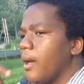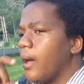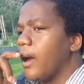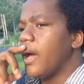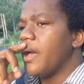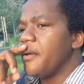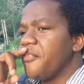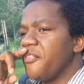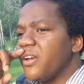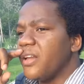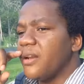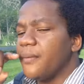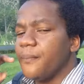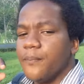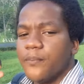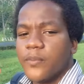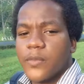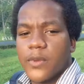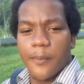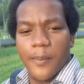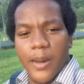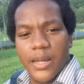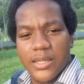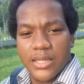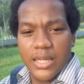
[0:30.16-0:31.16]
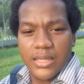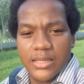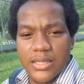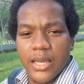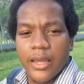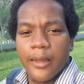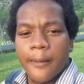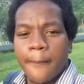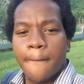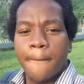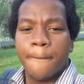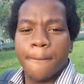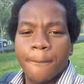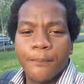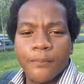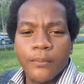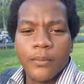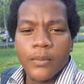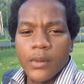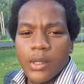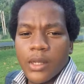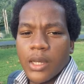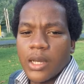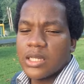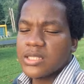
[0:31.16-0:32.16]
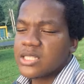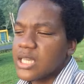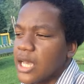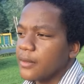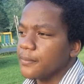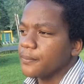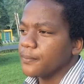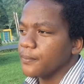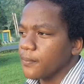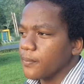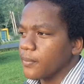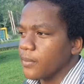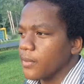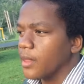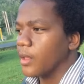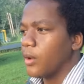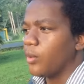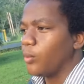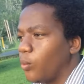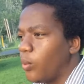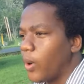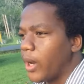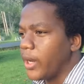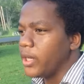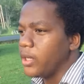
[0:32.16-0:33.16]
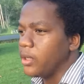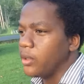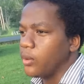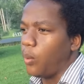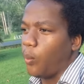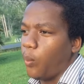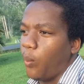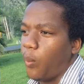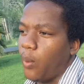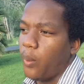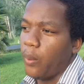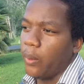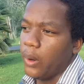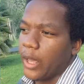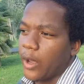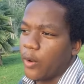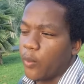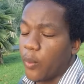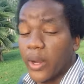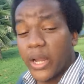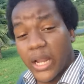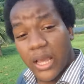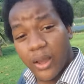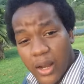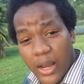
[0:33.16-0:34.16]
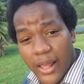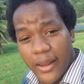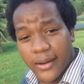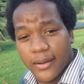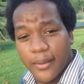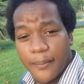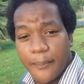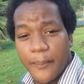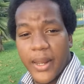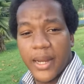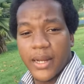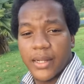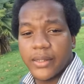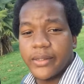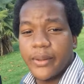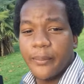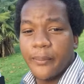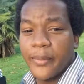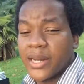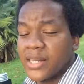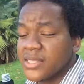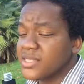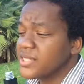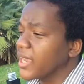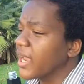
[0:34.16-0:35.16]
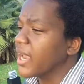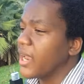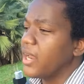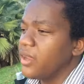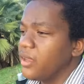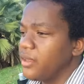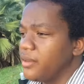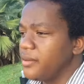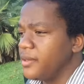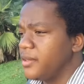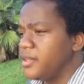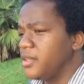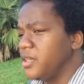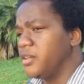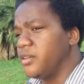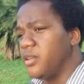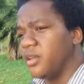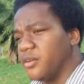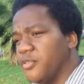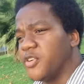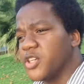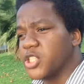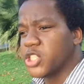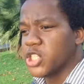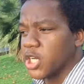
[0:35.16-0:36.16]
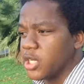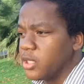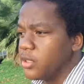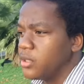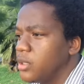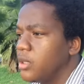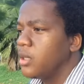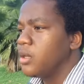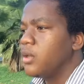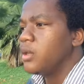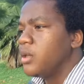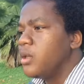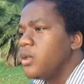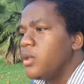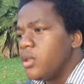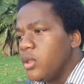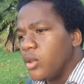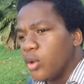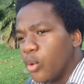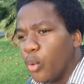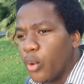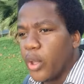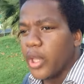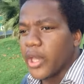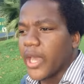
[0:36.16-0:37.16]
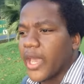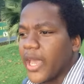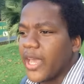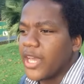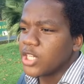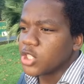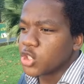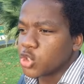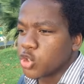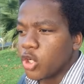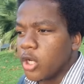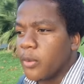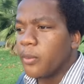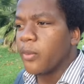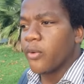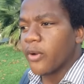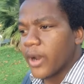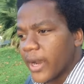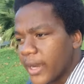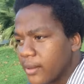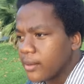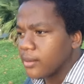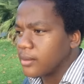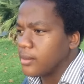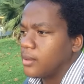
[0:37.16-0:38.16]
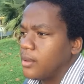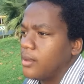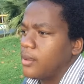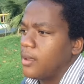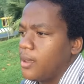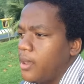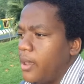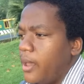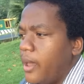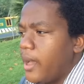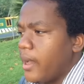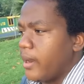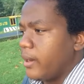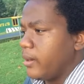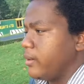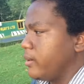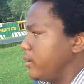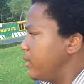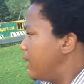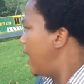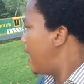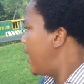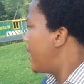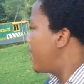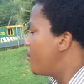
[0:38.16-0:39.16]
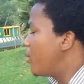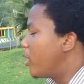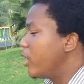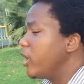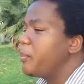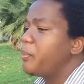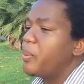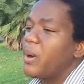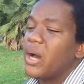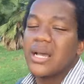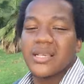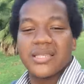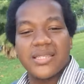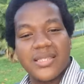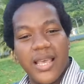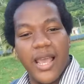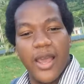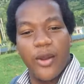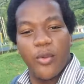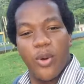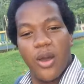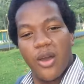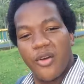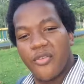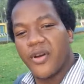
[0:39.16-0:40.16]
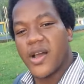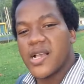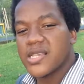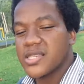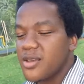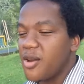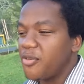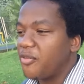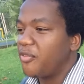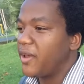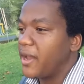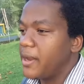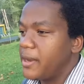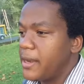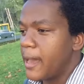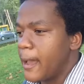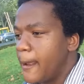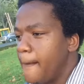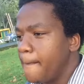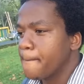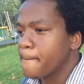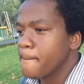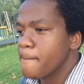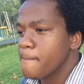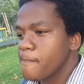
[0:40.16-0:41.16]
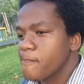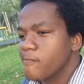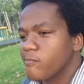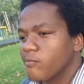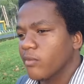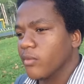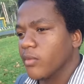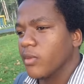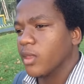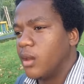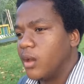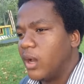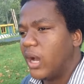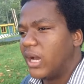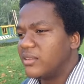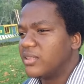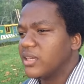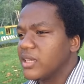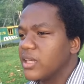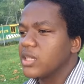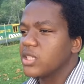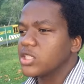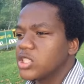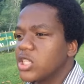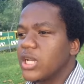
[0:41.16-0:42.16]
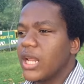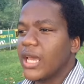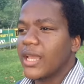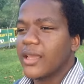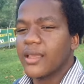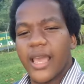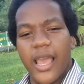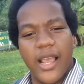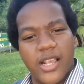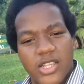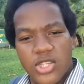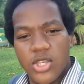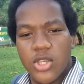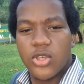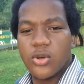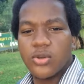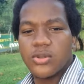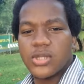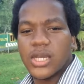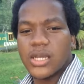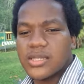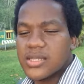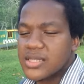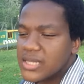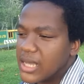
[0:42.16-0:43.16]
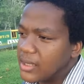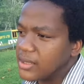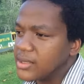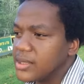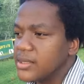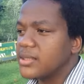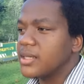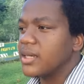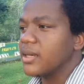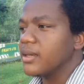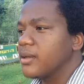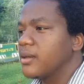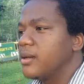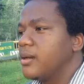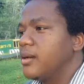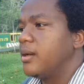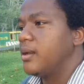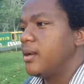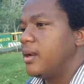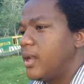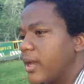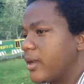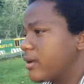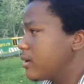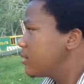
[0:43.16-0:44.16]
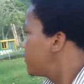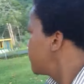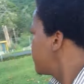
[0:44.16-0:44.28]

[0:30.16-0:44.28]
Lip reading: I feel the better thing is that when you the minute you get your vision, or you get your dream right, and you have your money past side, whatever stuff like that, I think you should like execute and start your thing. Like